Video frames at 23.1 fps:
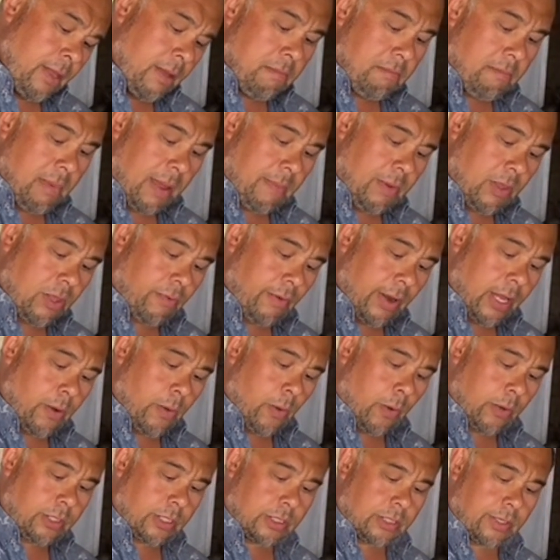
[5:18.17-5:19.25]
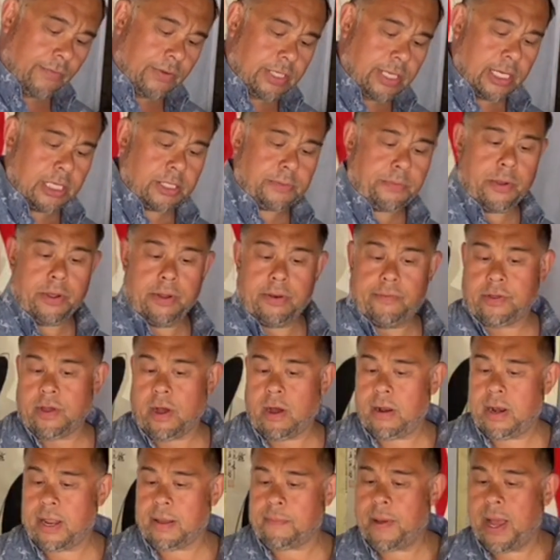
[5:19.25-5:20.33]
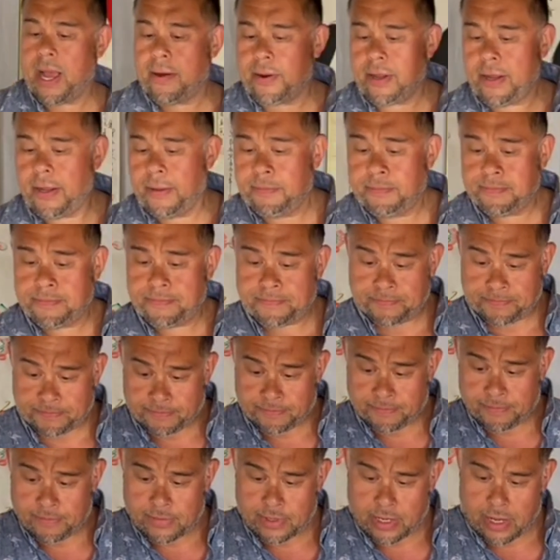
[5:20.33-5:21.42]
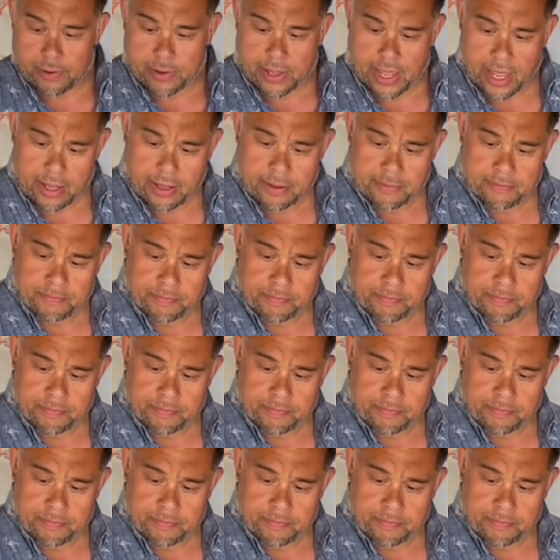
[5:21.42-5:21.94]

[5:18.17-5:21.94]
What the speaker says: maybe 3/4 of a teaspoon of garlic powder. Okay.